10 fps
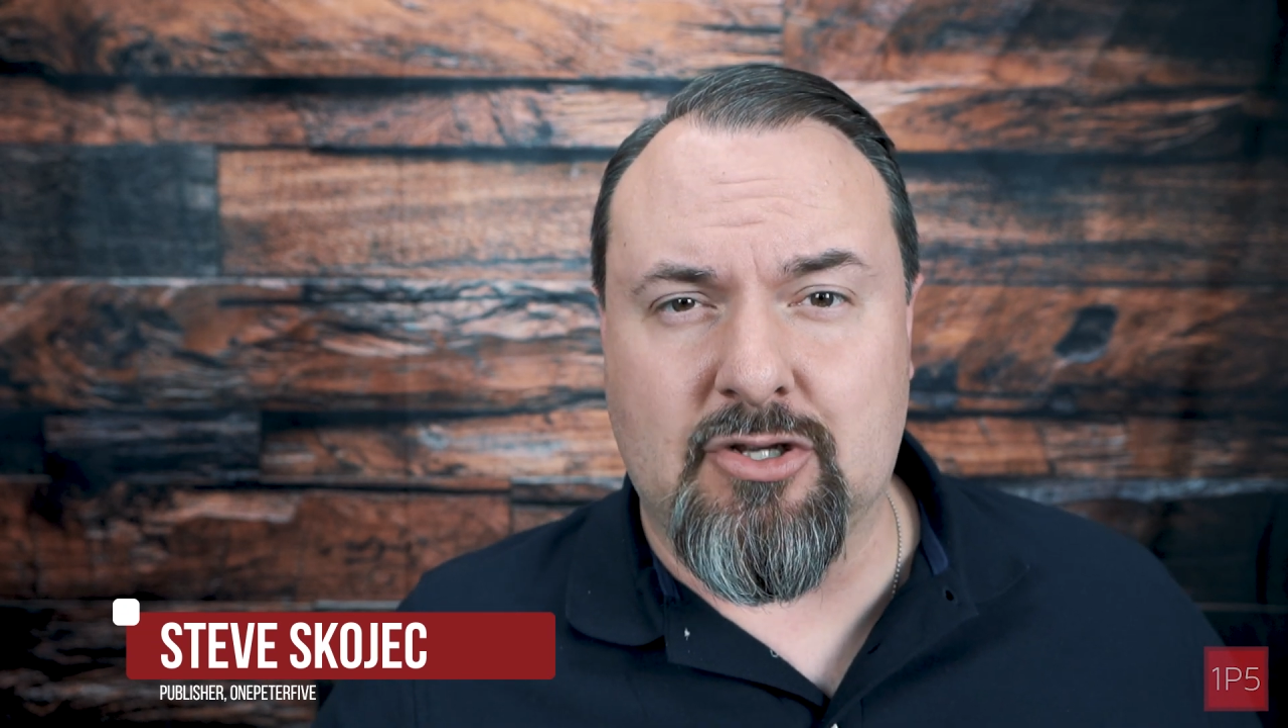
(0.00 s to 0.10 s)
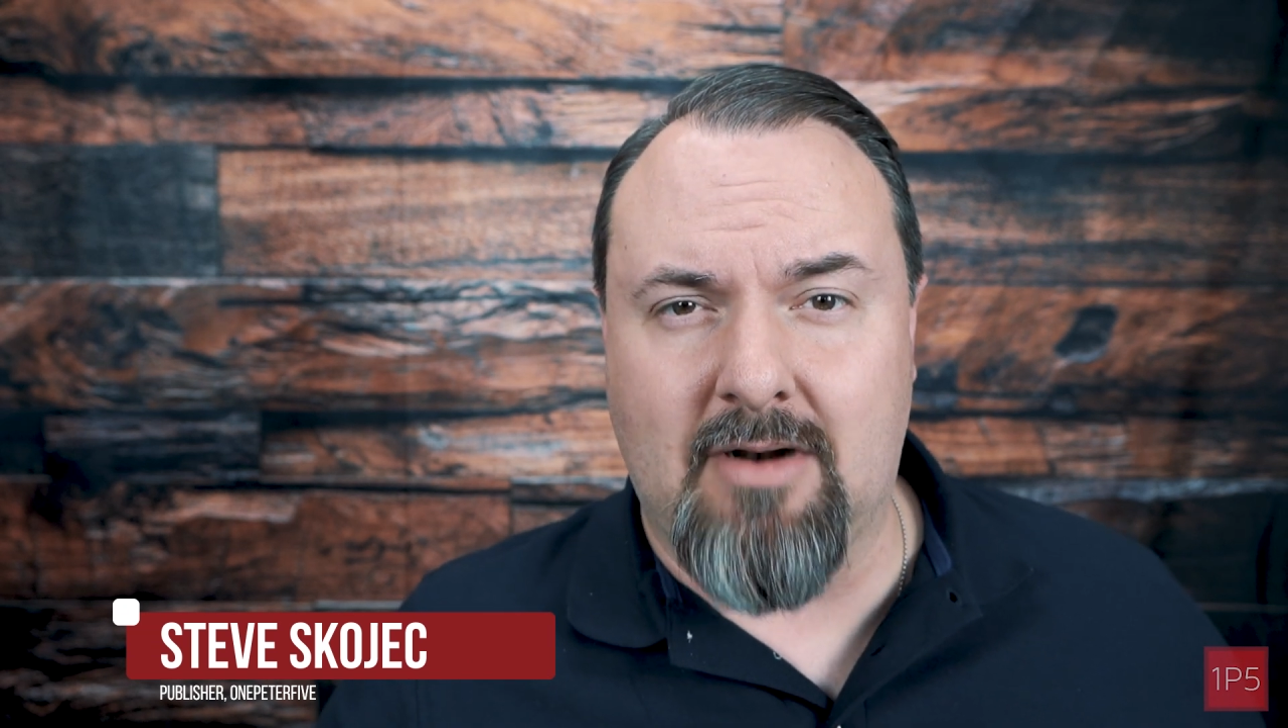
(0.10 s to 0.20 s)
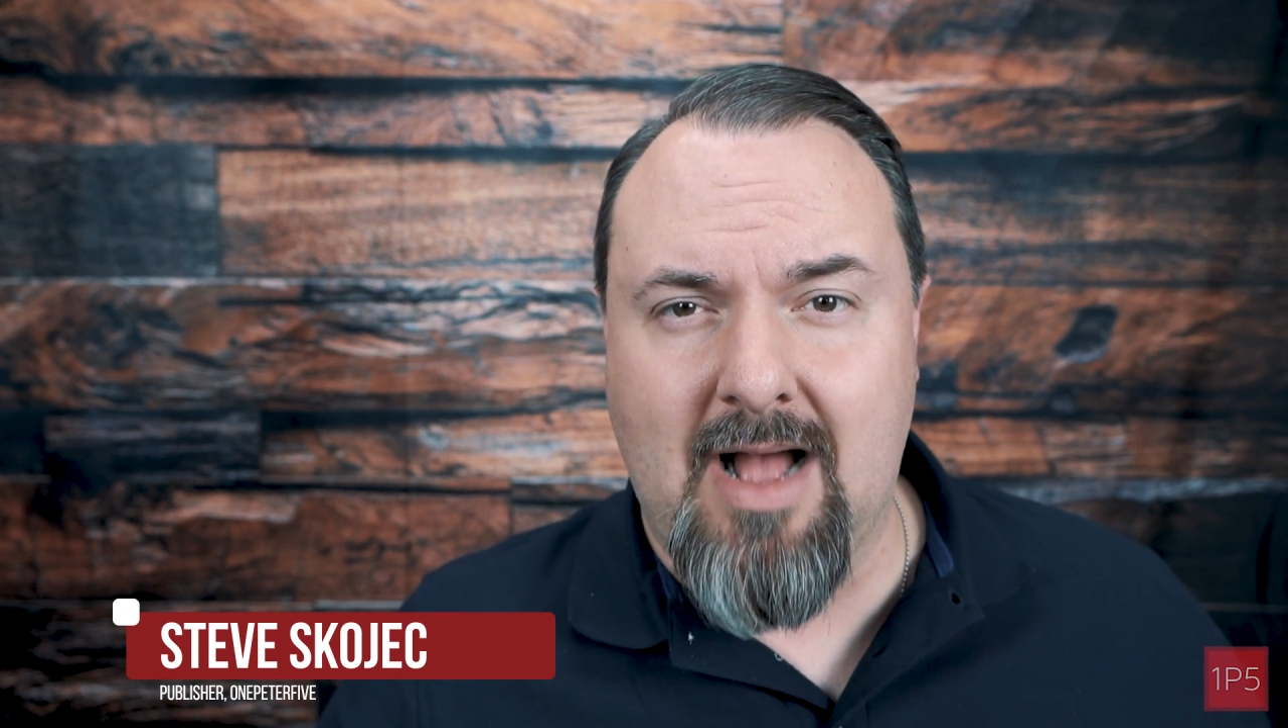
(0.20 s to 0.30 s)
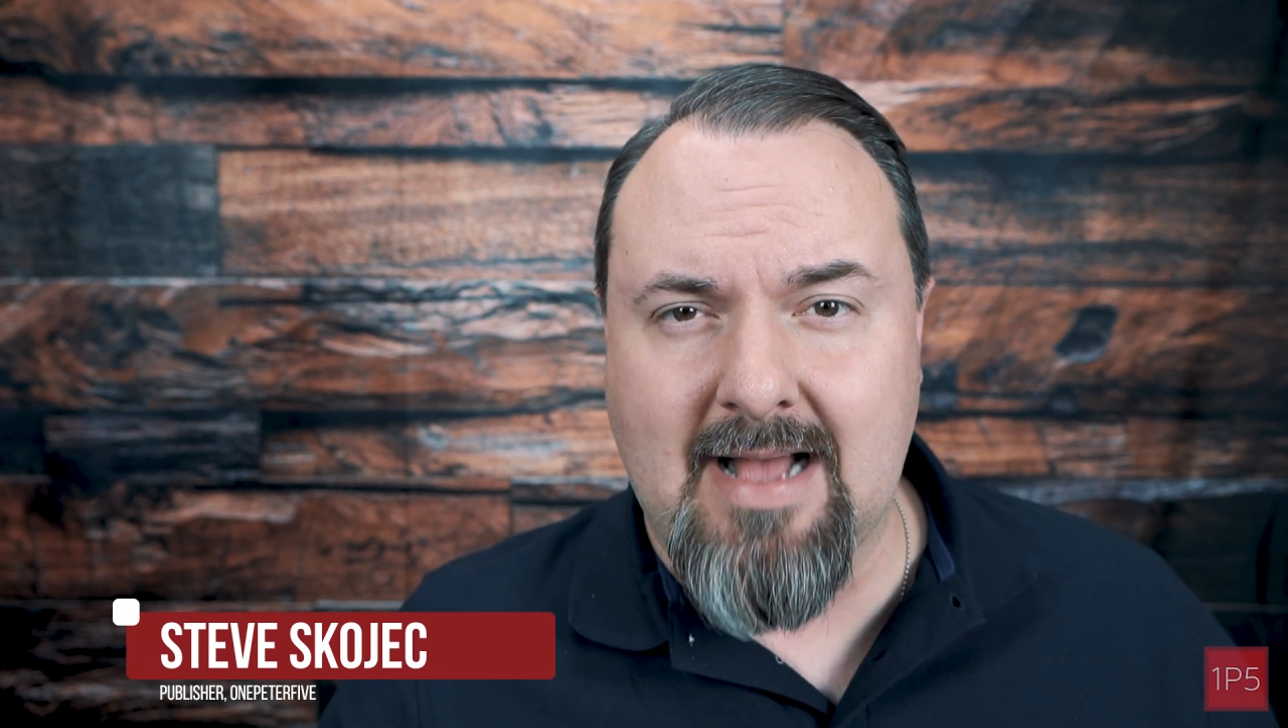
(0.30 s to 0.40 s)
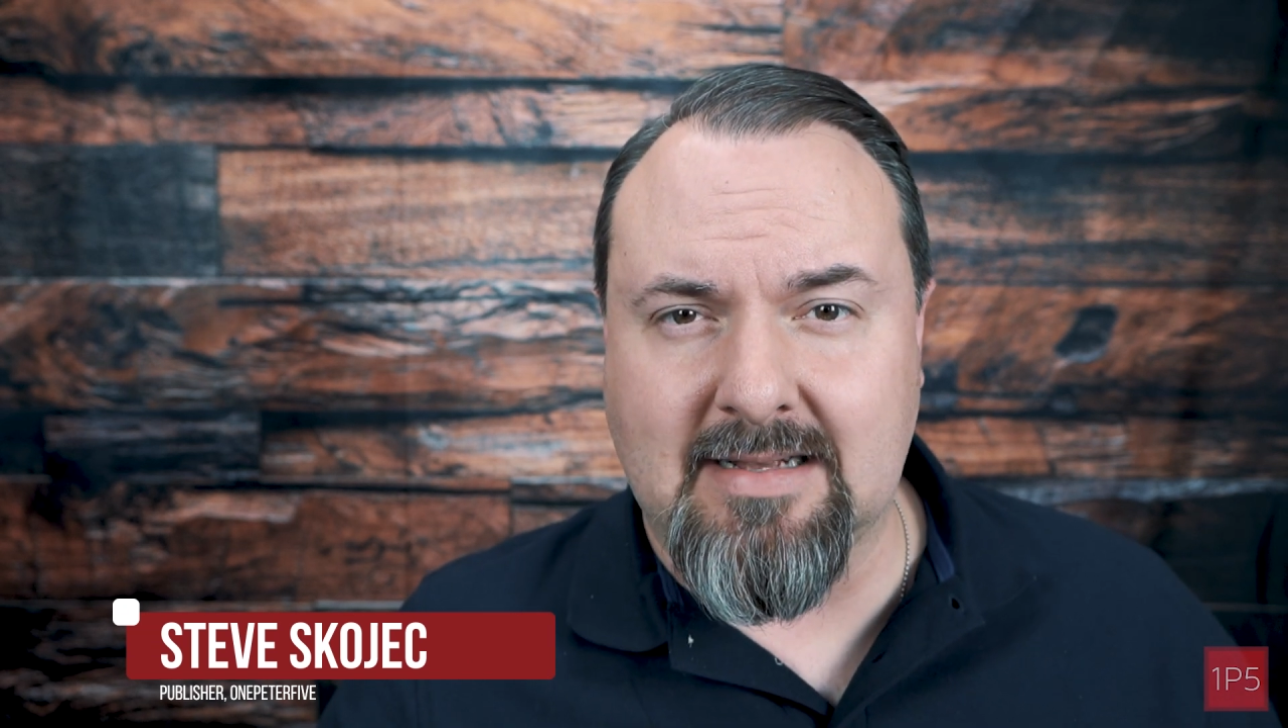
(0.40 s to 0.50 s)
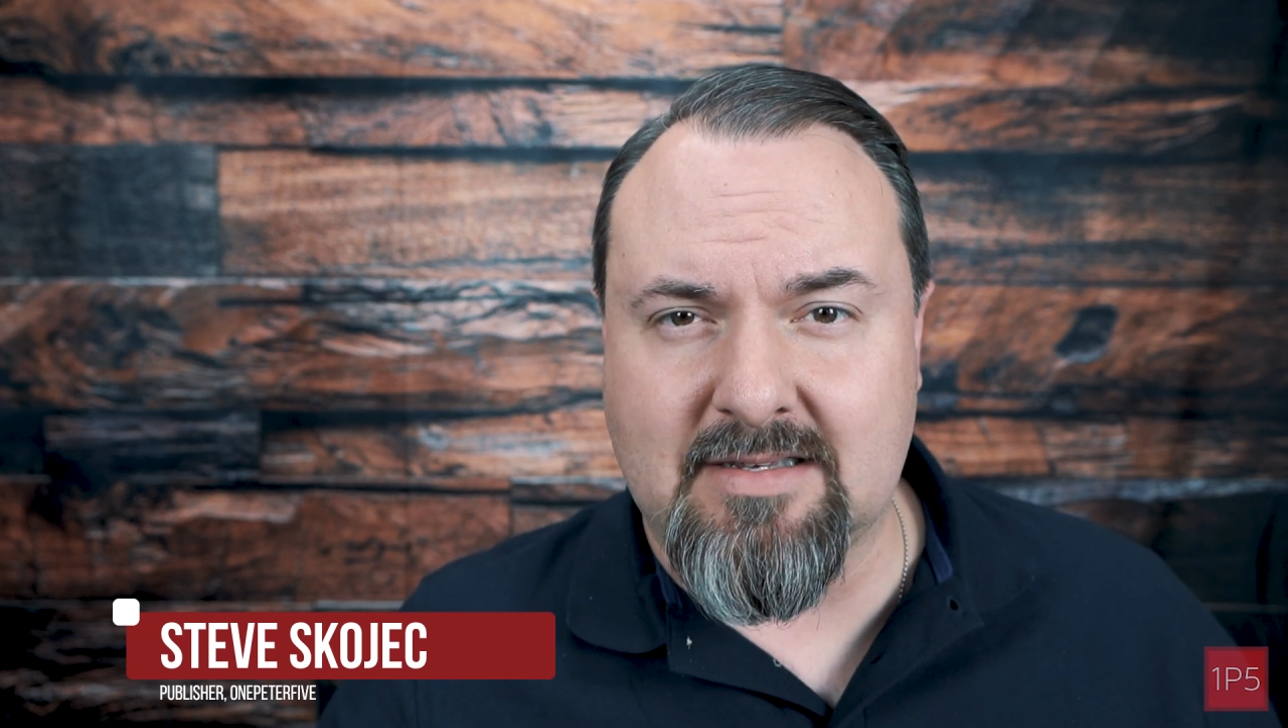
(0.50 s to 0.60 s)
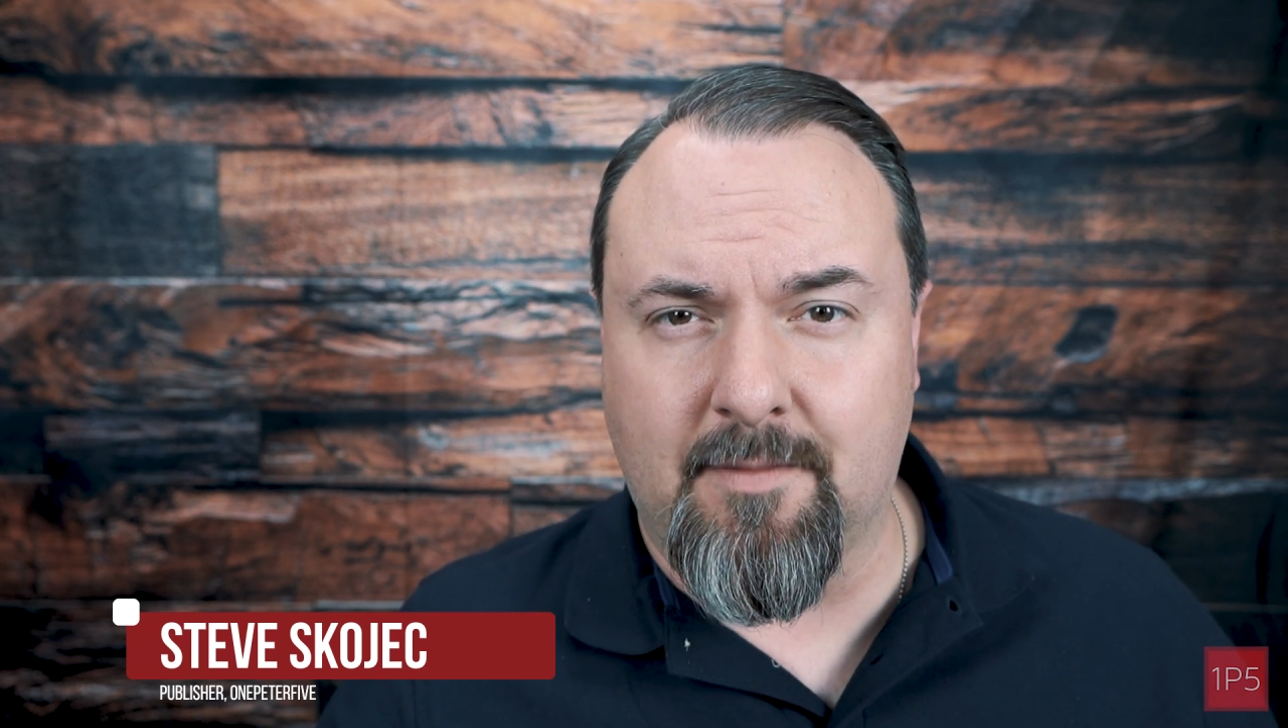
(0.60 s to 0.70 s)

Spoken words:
your eyes